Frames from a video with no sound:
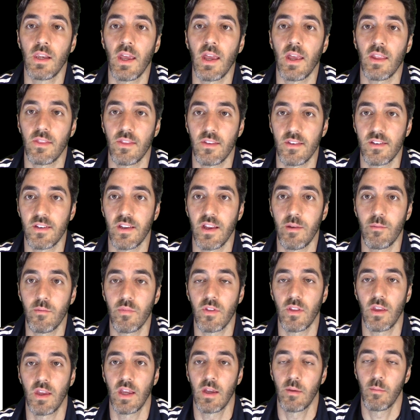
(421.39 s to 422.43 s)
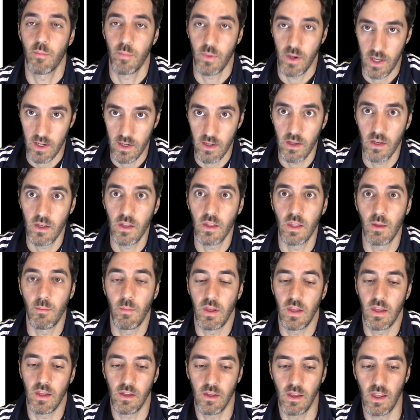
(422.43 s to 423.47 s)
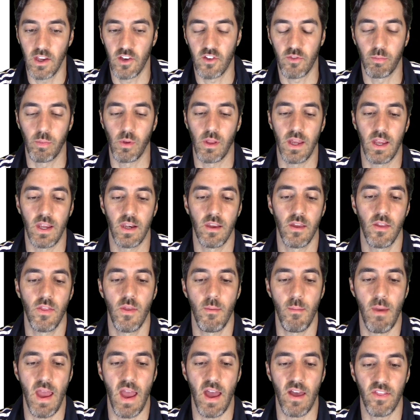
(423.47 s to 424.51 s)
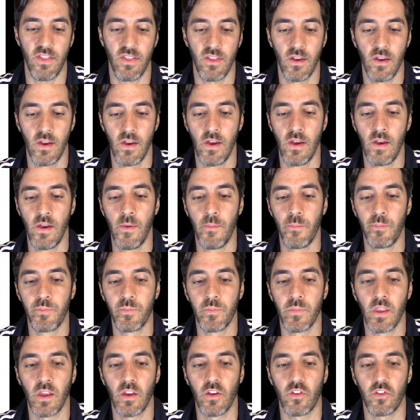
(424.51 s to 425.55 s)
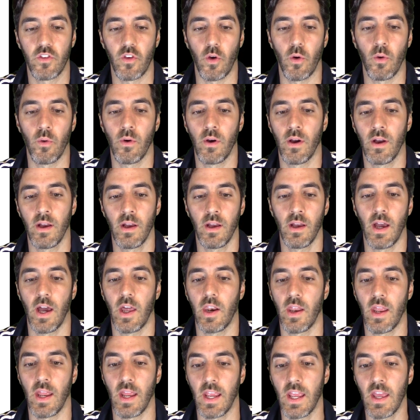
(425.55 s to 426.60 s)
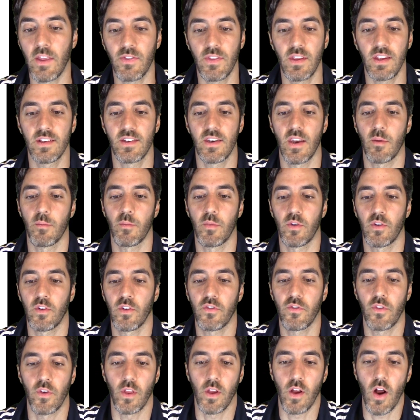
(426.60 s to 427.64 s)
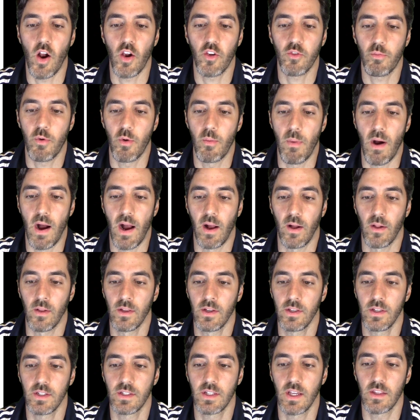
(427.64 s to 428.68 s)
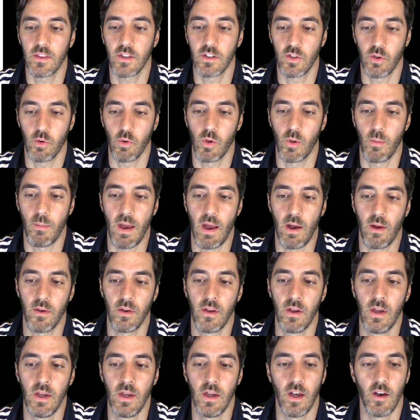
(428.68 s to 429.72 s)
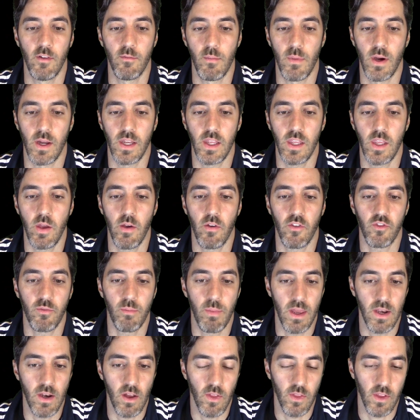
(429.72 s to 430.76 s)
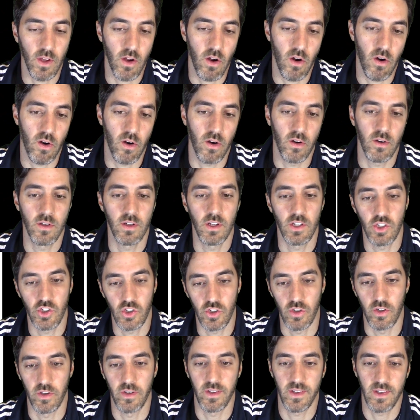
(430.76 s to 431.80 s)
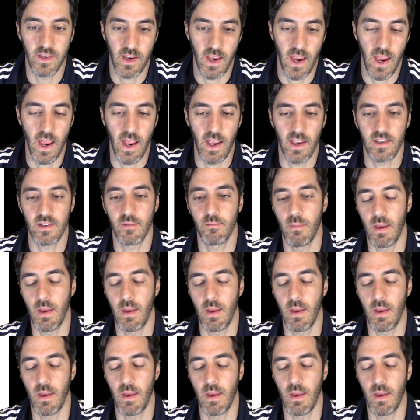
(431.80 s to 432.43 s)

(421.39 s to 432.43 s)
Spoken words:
at the same thing, but let me explain the math. So how did I get these numbers? For the cost per mile, you take the total amount of money you have spent on the car, insurance, gas,